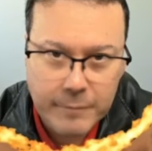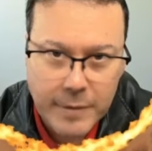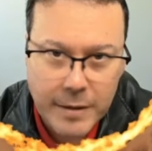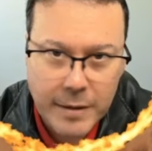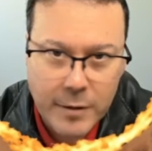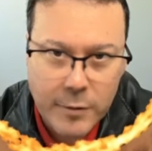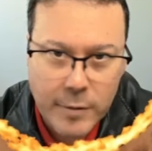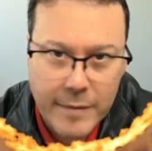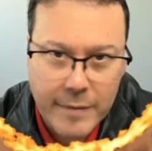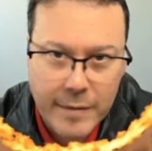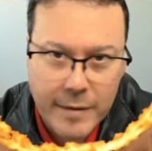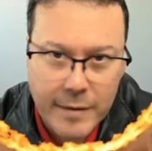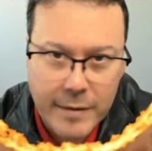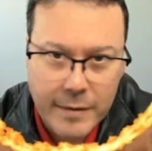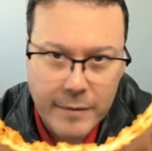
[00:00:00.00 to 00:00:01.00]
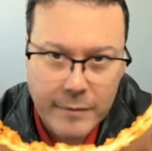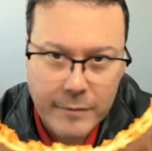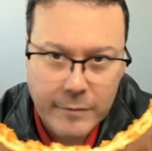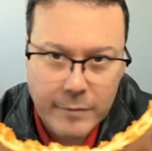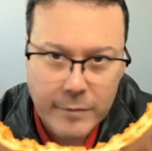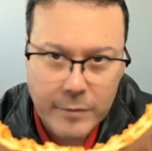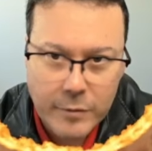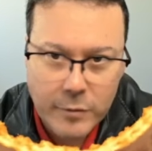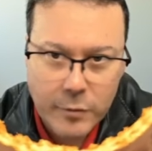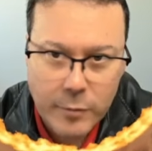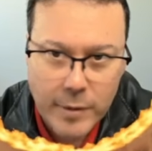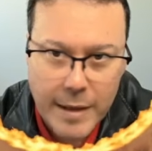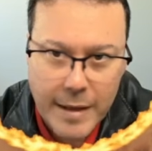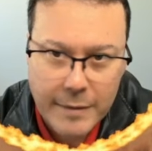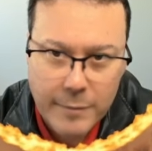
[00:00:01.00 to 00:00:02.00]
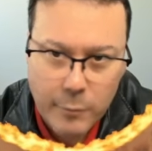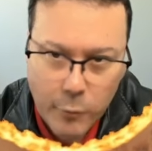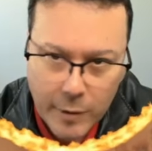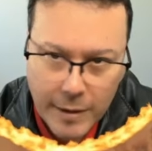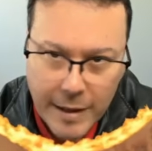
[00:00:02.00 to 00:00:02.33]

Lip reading: increase here so we get more